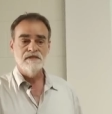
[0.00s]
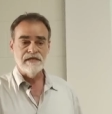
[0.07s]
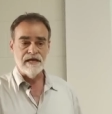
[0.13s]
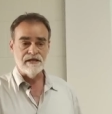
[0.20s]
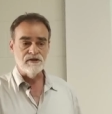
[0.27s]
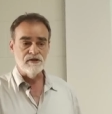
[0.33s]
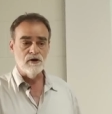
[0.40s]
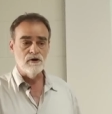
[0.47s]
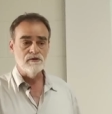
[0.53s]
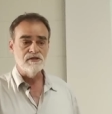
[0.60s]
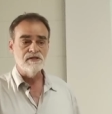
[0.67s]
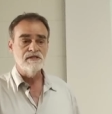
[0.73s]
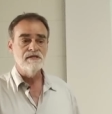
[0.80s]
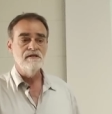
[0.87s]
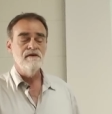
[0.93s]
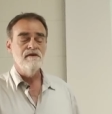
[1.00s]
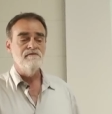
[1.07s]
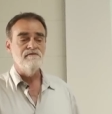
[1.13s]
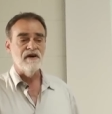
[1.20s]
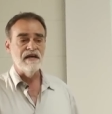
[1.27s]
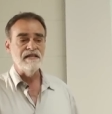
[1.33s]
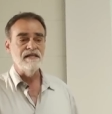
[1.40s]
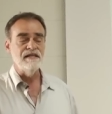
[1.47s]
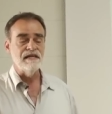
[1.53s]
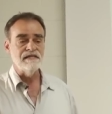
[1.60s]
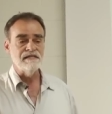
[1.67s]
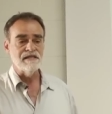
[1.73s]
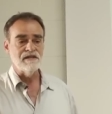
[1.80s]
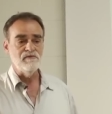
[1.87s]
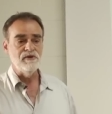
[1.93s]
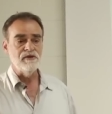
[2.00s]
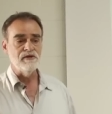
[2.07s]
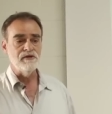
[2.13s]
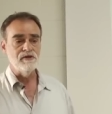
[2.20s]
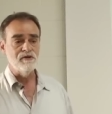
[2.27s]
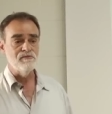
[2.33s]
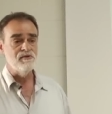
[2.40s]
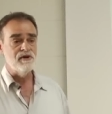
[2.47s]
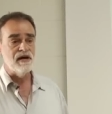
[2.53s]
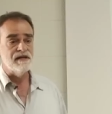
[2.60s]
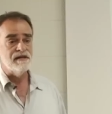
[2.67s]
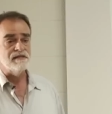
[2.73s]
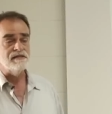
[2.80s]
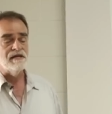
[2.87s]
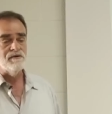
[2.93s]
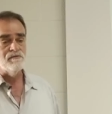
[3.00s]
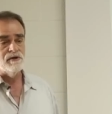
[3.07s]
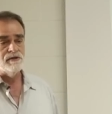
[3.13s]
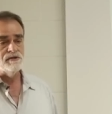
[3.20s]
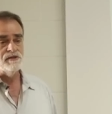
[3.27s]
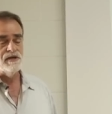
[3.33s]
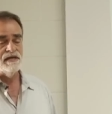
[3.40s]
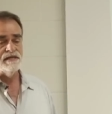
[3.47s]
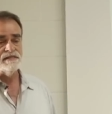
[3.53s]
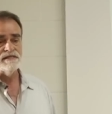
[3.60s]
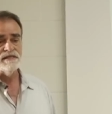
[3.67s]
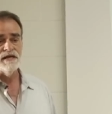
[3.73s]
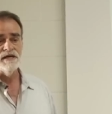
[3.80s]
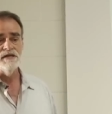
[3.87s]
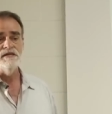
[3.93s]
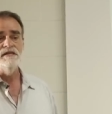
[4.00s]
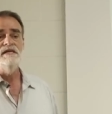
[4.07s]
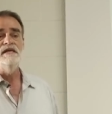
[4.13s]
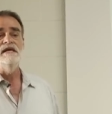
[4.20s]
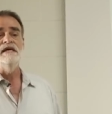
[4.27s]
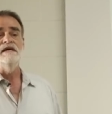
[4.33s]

take notes, find the things that appeal to your product and what you're trying to sell,